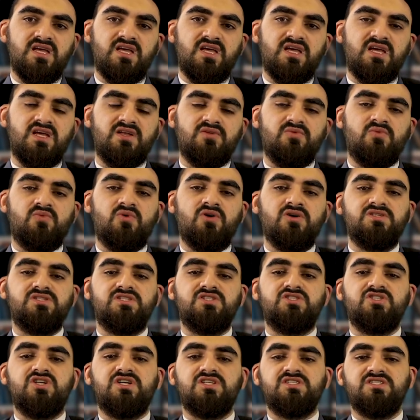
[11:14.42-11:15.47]
it was
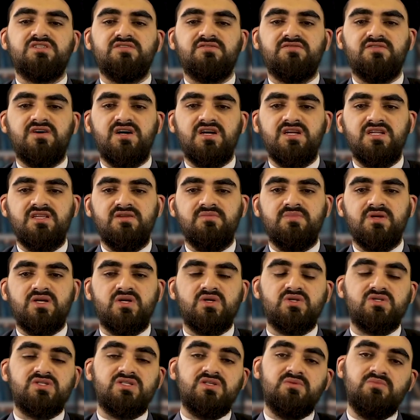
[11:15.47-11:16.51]
justified
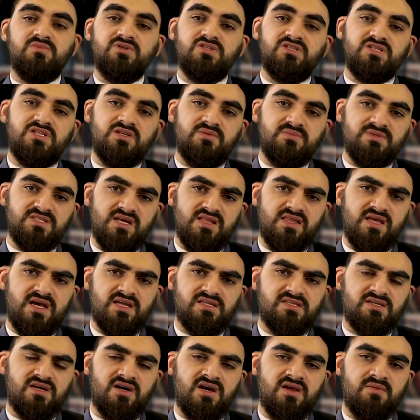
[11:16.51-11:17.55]
because the Muslims at that
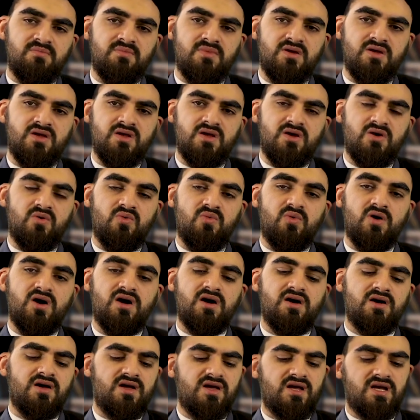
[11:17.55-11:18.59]
time
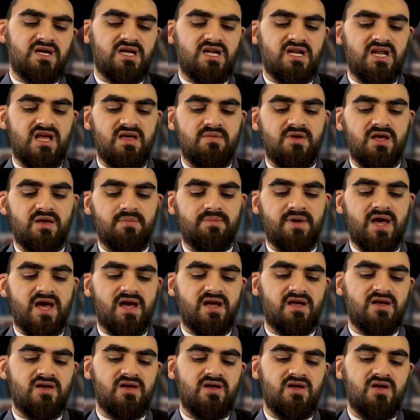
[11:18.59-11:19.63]
were claiming
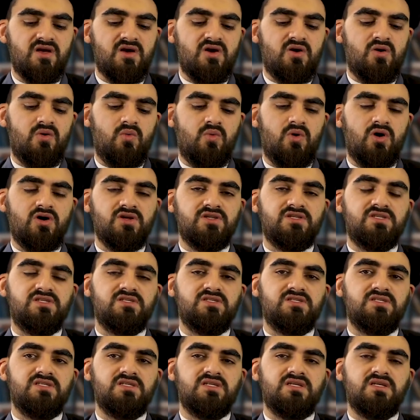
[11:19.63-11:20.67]
back
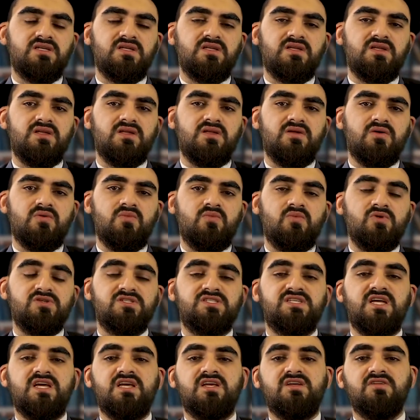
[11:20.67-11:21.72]
what was
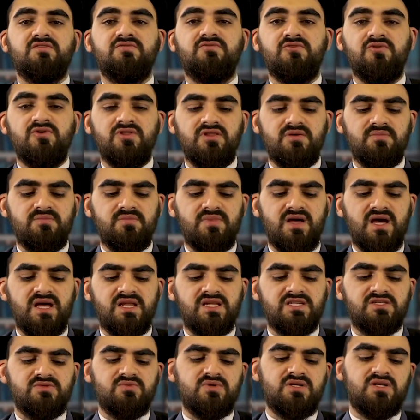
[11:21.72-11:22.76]
taken for them. And
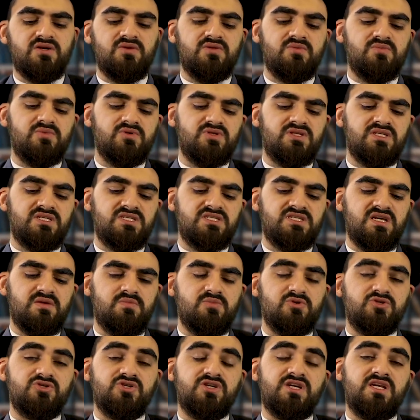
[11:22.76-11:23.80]
as we know, these same
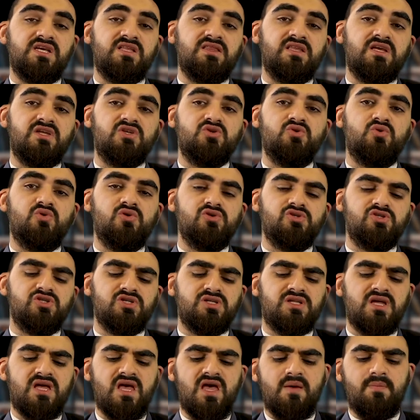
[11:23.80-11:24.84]
mushrikeen, they
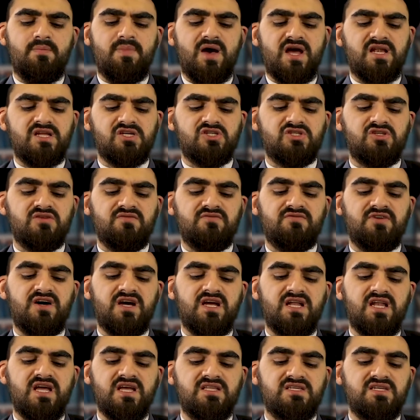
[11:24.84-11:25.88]
tortured, banished and
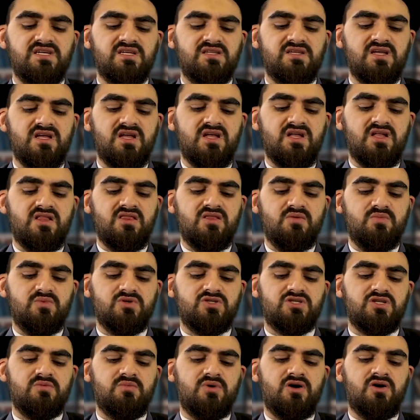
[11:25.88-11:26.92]
violated the
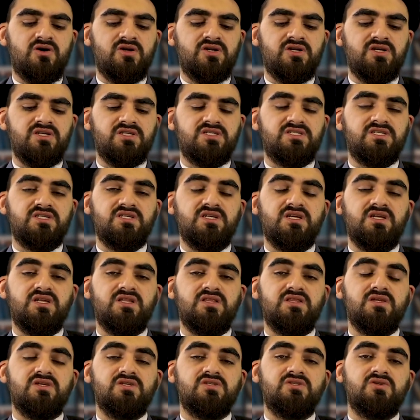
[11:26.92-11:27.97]
Muslim honors,
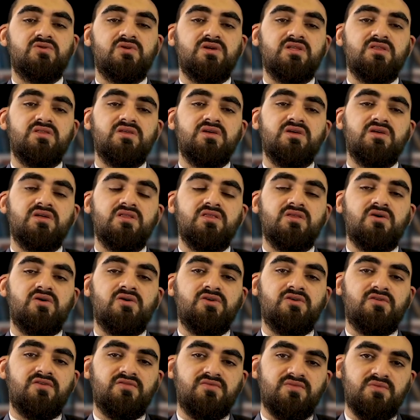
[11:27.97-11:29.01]
the
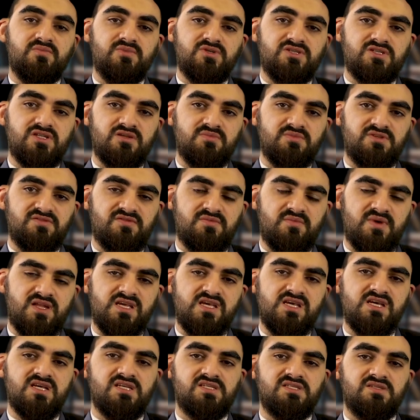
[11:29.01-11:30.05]
honor of the Muslims for many
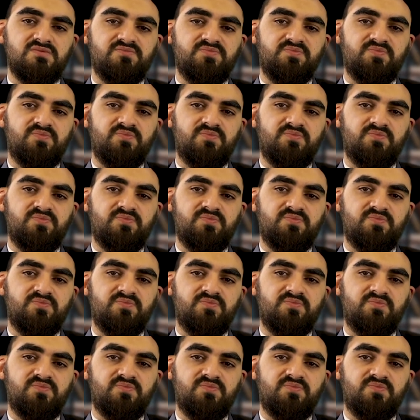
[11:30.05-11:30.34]
years,